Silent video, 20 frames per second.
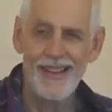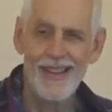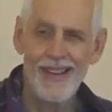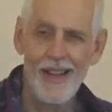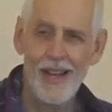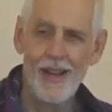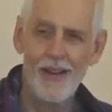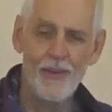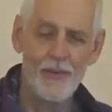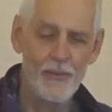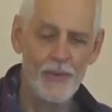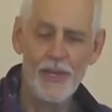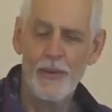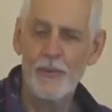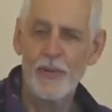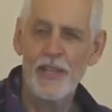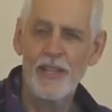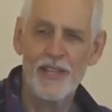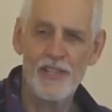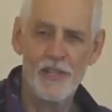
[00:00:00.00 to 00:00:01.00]
Now, we,
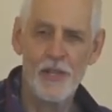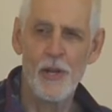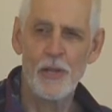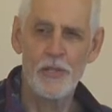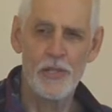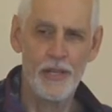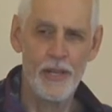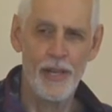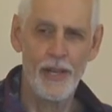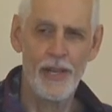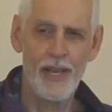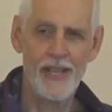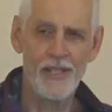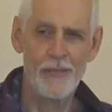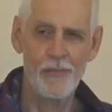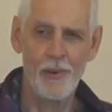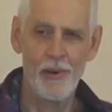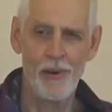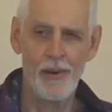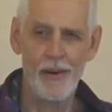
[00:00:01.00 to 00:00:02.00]
we exhausted that
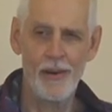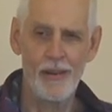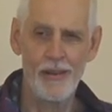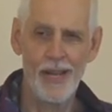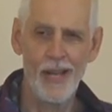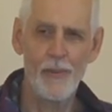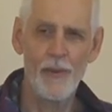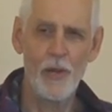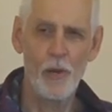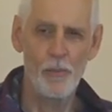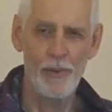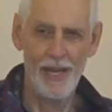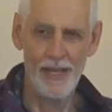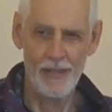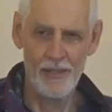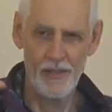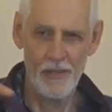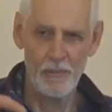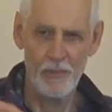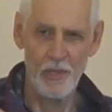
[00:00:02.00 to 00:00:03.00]
last part. Now we go back
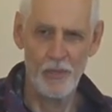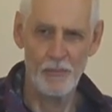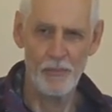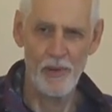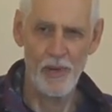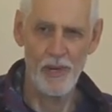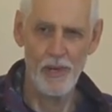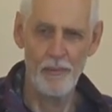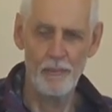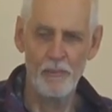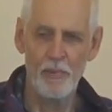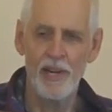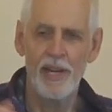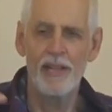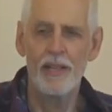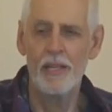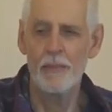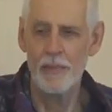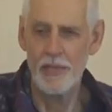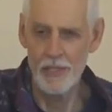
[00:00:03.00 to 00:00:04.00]
to the middle part.
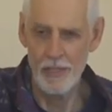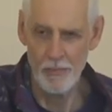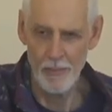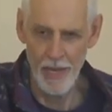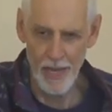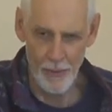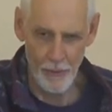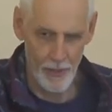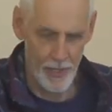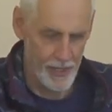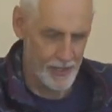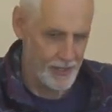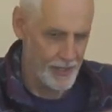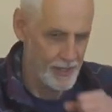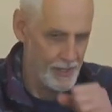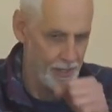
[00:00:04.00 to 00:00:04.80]
Bring them into my what?